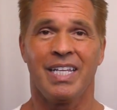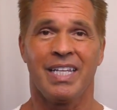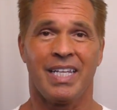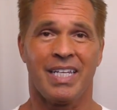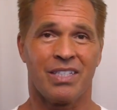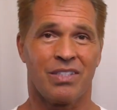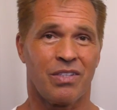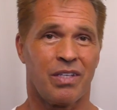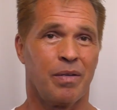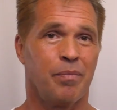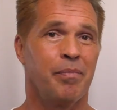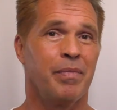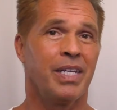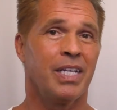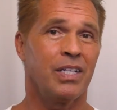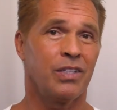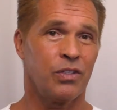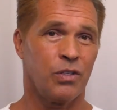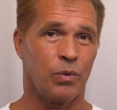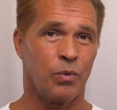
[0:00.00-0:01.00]
that's
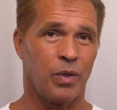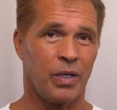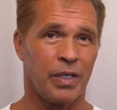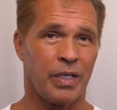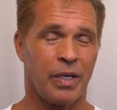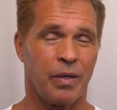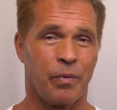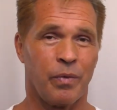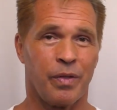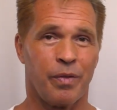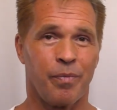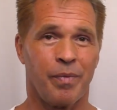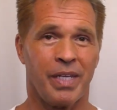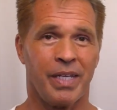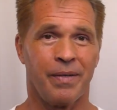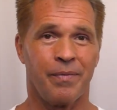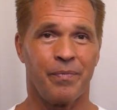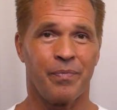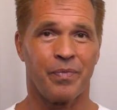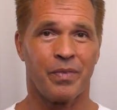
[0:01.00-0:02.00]
committed to working with
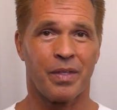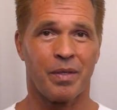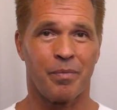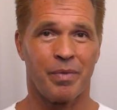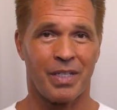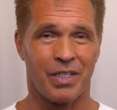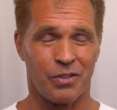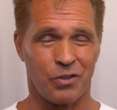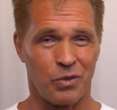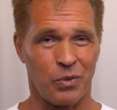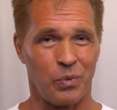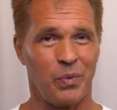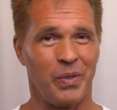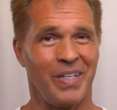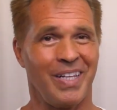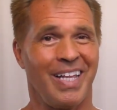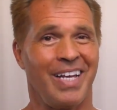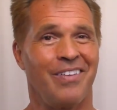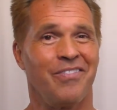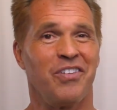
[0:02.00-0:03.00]
me because you
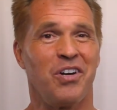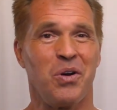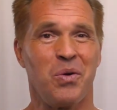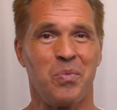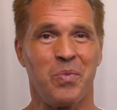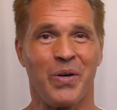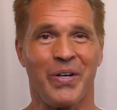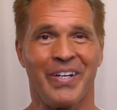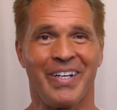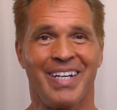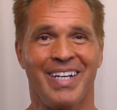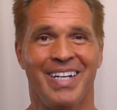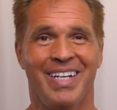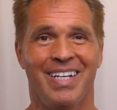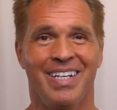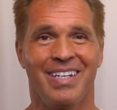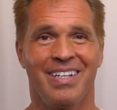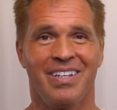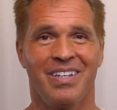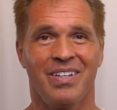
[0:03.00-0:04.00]
will have homework.
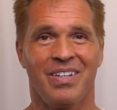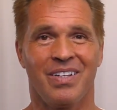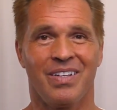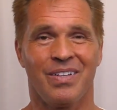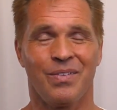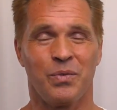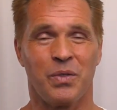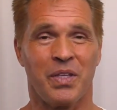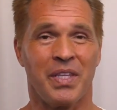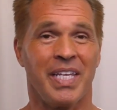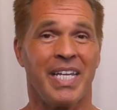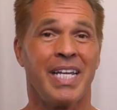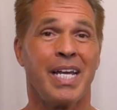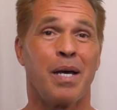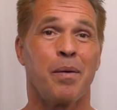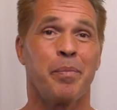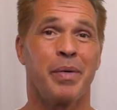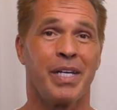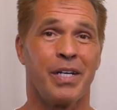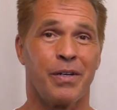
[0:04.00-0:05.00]
Well, they
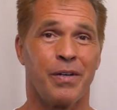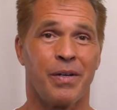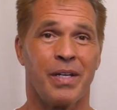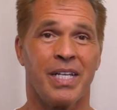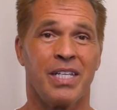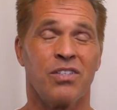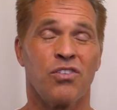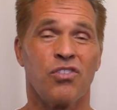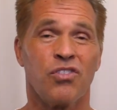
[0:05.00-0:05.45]
got better, and